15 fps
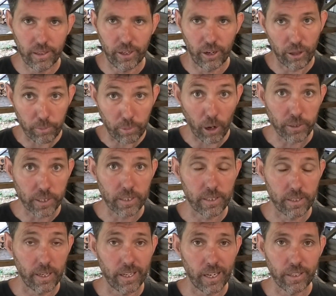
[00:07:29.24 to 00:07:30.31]
you know, the
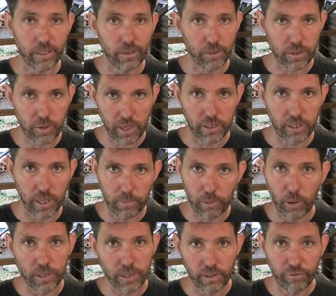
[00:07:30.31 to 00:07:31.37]
process is identical, so I didn't see the
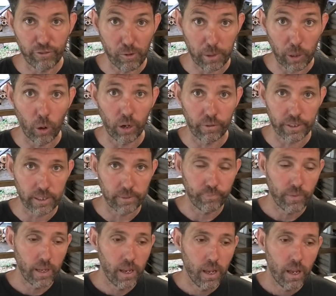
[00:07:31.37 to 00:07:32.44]
point in filming all of it.
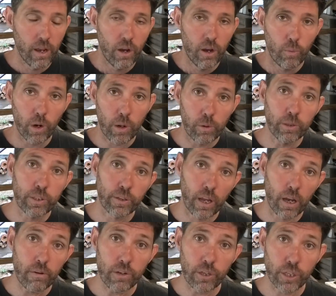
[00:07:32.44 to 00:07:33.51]
What I will do,
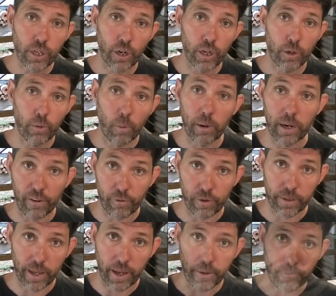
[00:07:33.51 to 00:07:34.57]
though, is show you what we're left
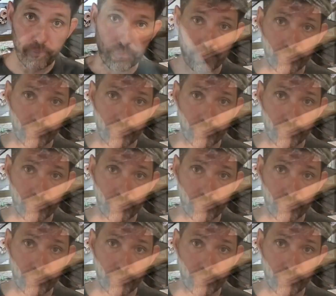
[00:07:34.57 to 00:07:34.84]
with now.